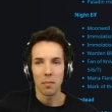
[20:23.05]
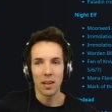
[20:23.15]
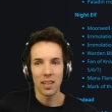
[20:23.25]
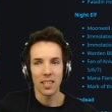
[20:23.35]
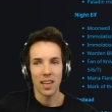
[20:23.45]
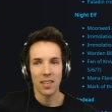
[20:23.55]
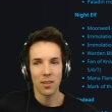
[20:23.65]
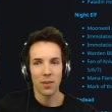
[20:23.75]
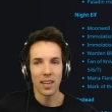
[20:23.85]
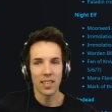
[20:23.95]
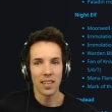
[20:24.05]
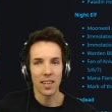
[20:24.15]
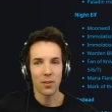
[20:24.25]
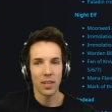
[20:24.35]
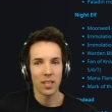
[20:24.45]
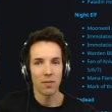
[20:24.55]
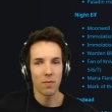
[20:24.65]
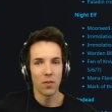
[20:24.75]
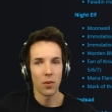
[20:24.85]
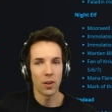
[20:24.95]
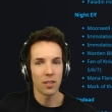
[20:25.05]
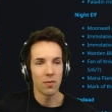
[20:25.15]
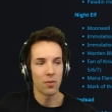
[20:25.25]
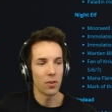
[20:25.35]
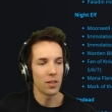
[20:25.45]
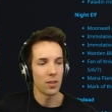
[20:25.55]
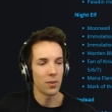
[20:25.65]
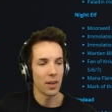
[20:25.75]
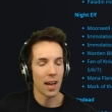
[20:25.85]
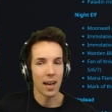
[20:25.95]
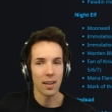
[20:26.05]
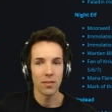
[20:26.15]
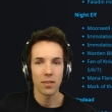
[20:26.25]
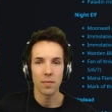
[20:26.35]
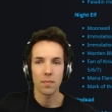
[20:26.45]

Militia duration increased from 40 to 42 and a half.